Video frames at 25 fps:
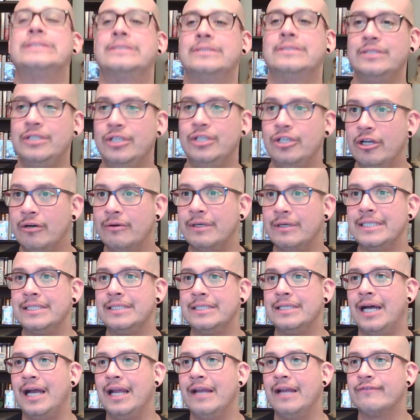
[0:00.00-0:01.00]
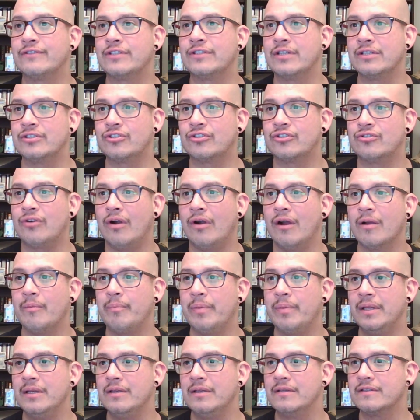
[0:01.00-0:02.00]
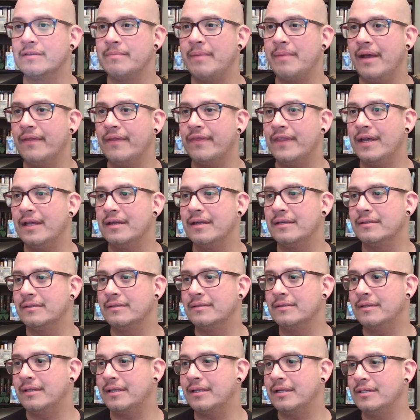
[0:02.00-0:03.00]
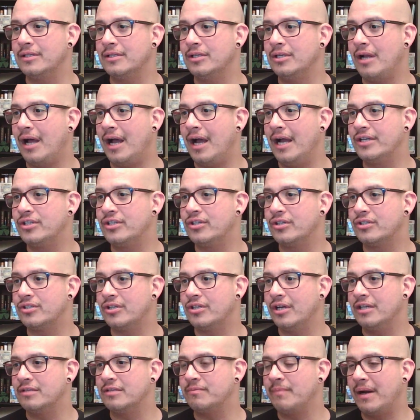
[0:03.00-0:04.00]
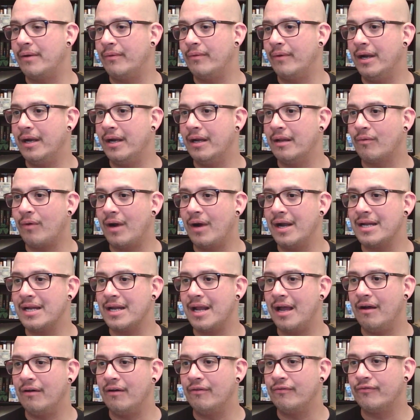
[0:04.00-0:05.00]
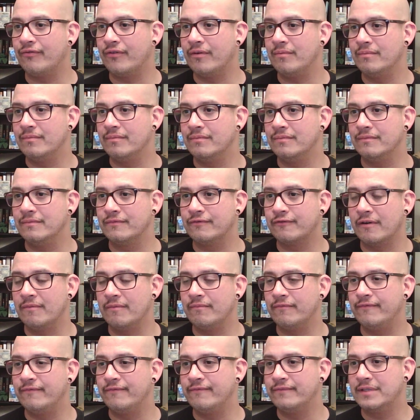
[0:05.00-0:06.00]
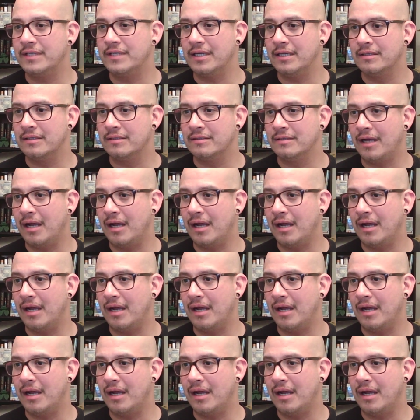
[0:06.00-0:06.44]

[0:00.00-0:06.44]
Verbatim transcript: You know what? I have such strong opinions about that that I should change my rating right now from from ten.